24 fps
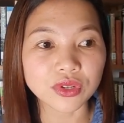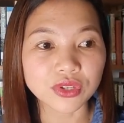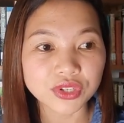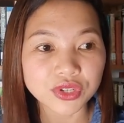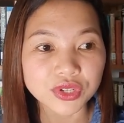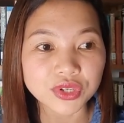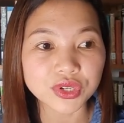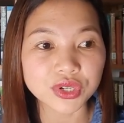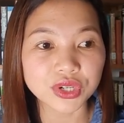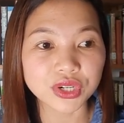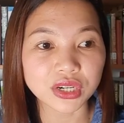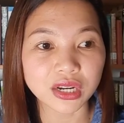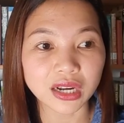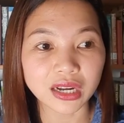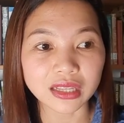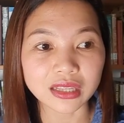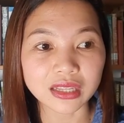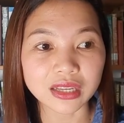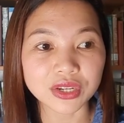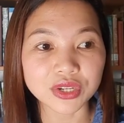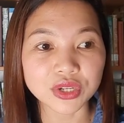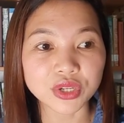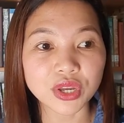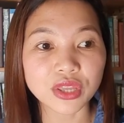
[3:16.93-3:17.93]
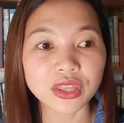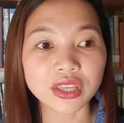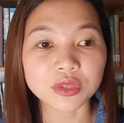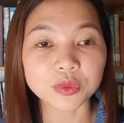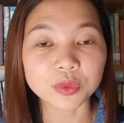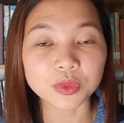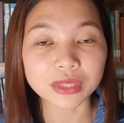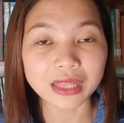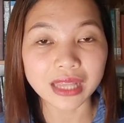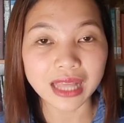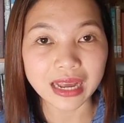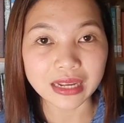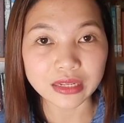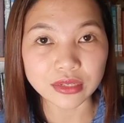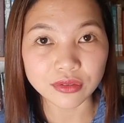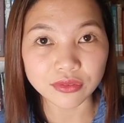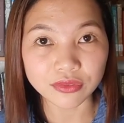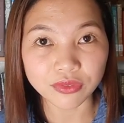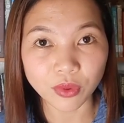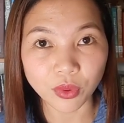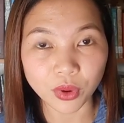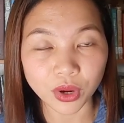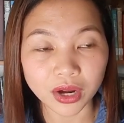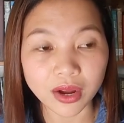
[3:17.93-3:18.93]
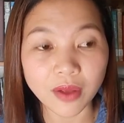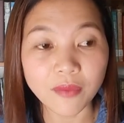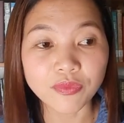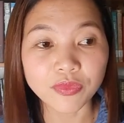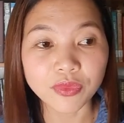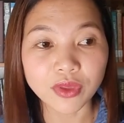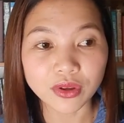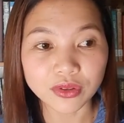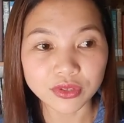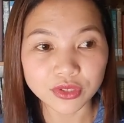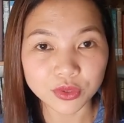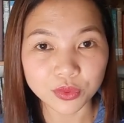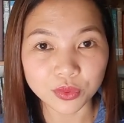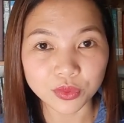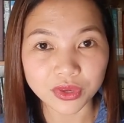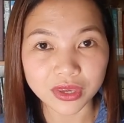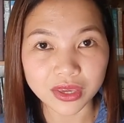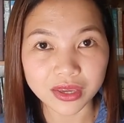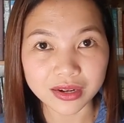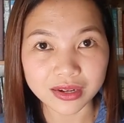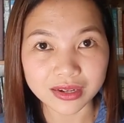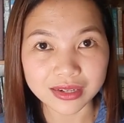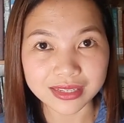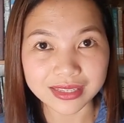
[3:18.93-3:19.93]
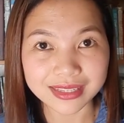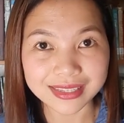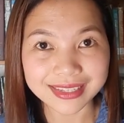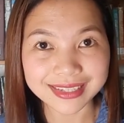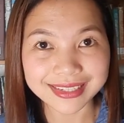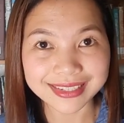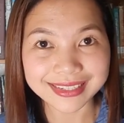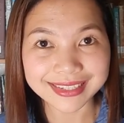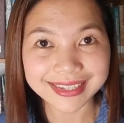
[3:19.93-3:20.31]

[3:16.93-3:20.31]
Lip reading: junior college that would last for 2 years.